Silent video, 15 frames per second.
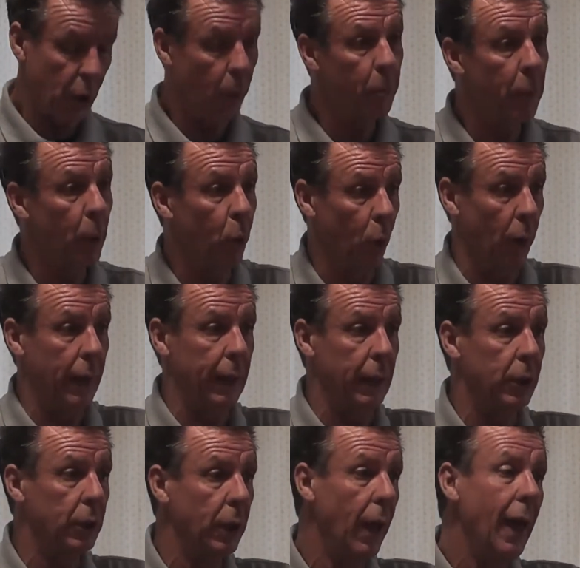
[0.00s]
are built like
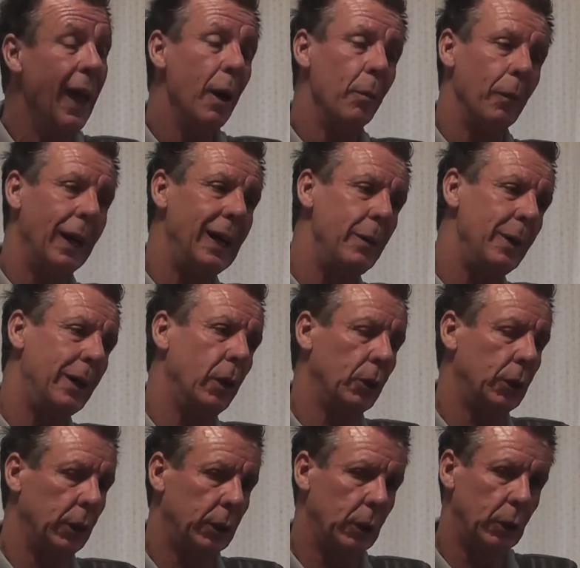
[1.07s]
this. Mainly
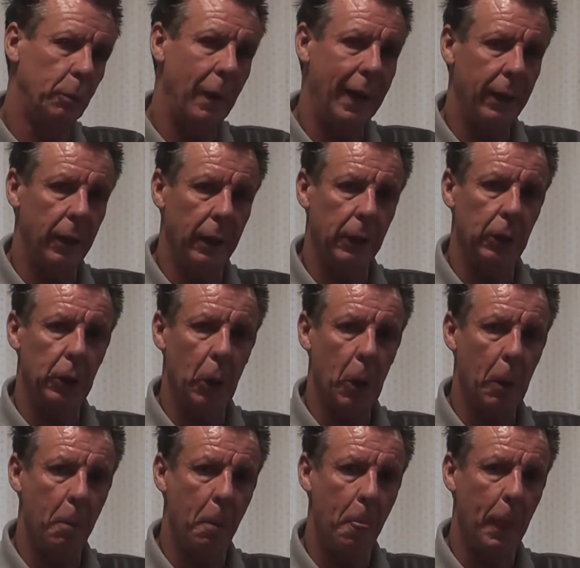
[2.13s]
because I suspect that
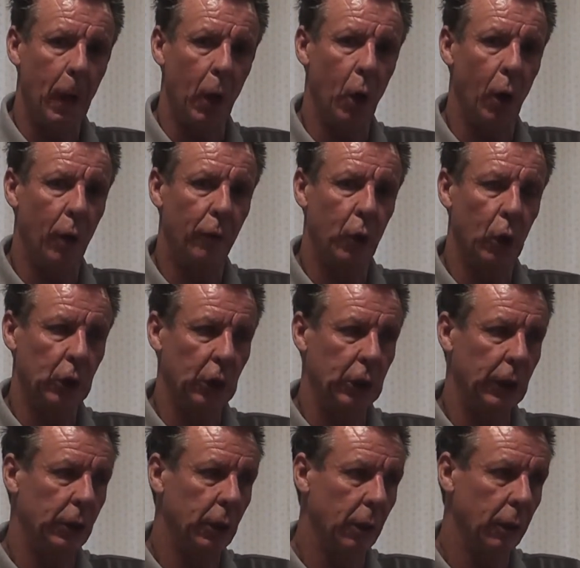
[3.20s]
a lot of
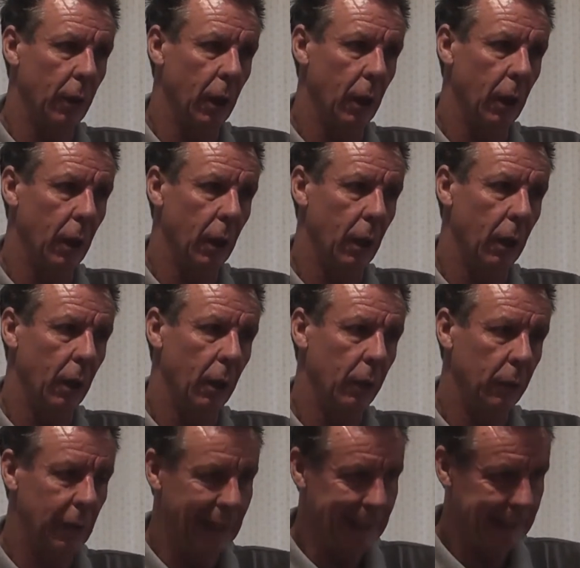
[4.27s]
cottages are
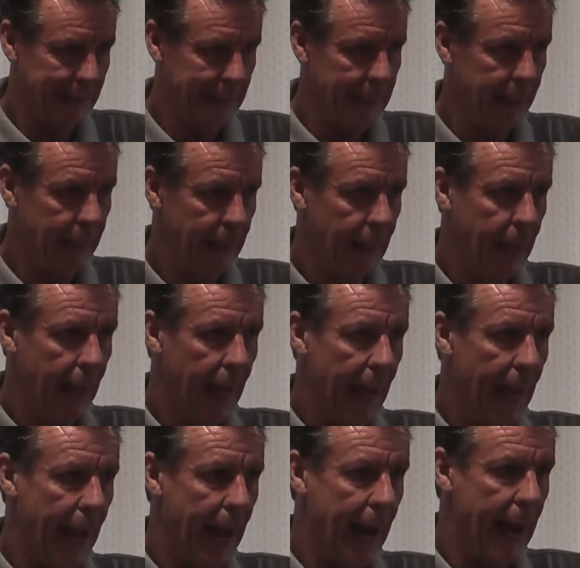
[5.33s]
listed
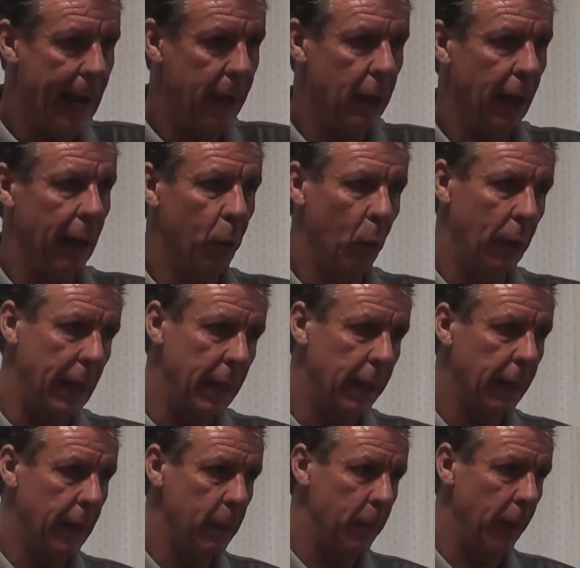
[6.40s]
and they want it in
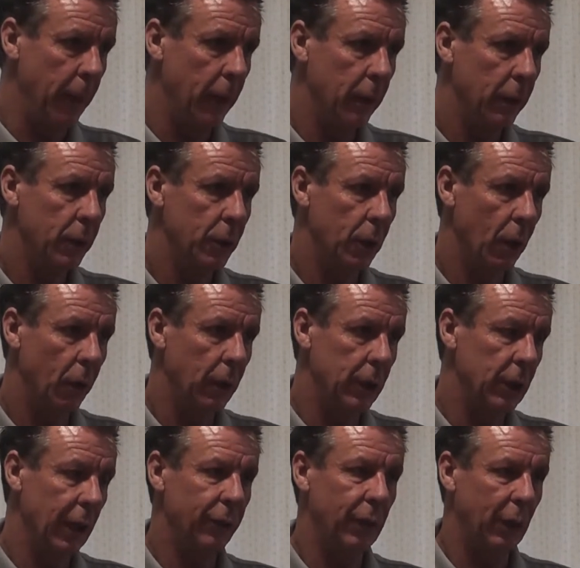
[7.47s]
keeping. So there's
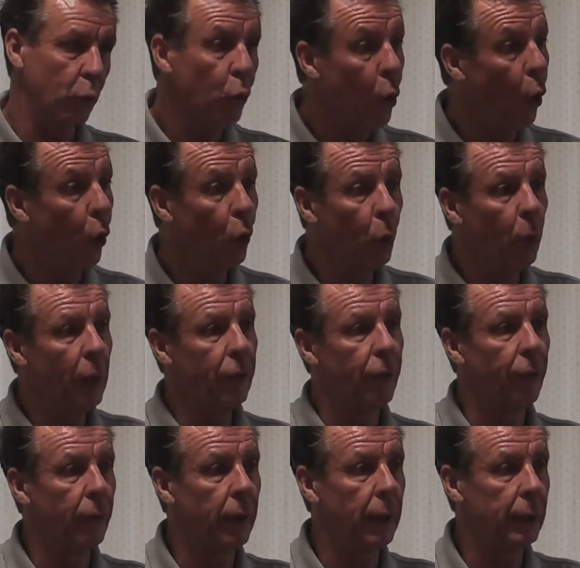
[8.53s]
nothing wrong
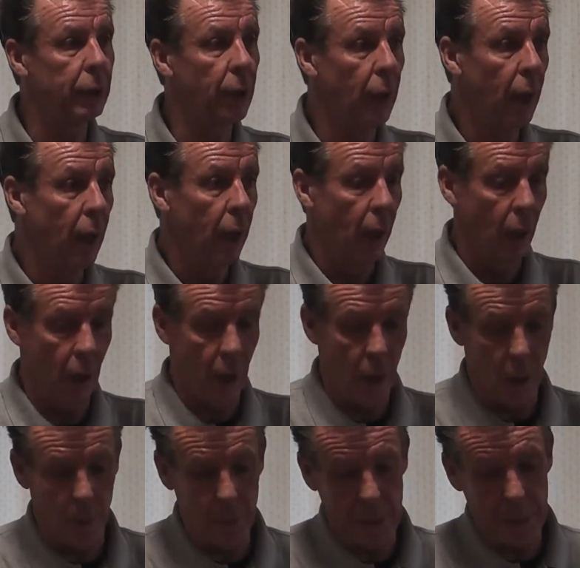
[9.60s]
with this.
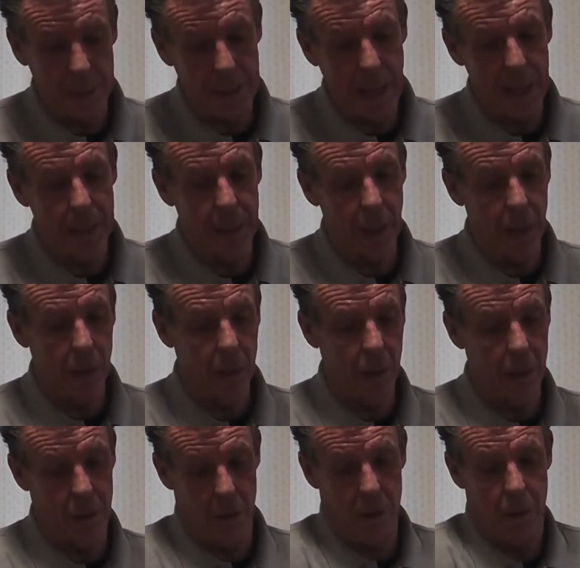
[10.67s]
I mean, in Canada,
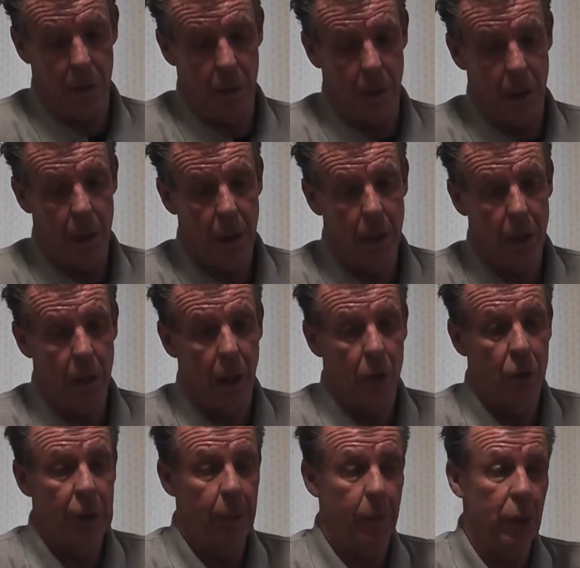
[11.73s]
in the low
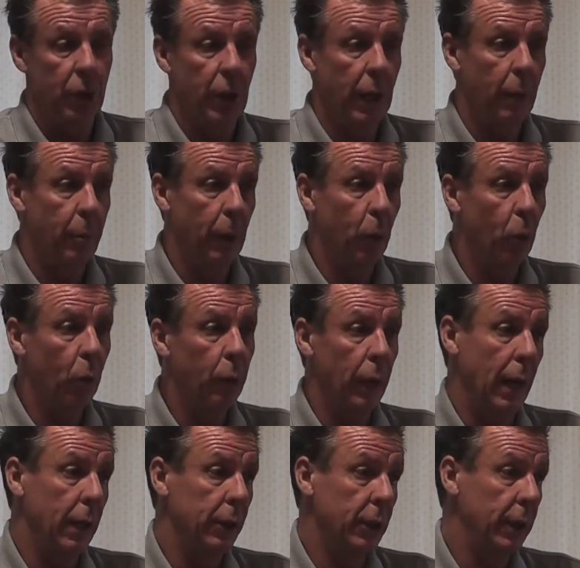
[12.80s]
temperatures there, they build all the
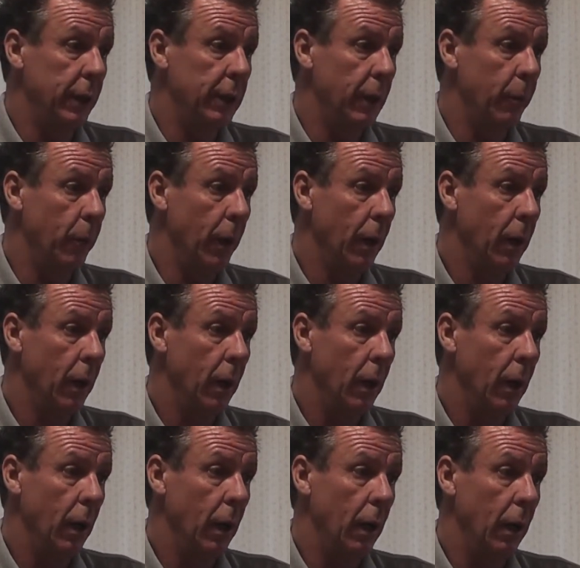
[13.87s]
houses in timber
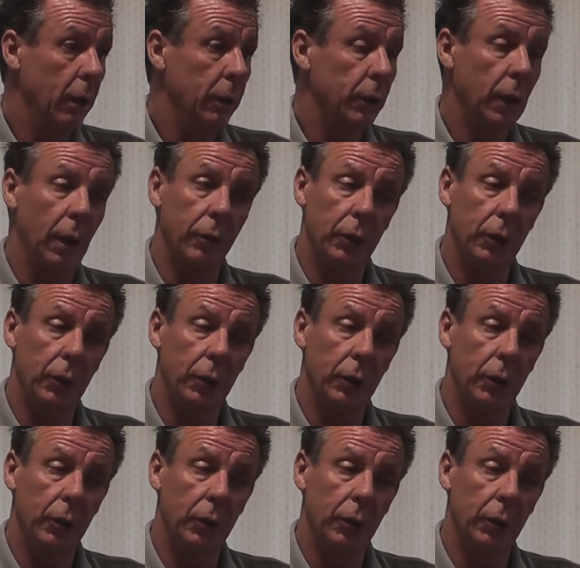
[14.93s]
and stuff.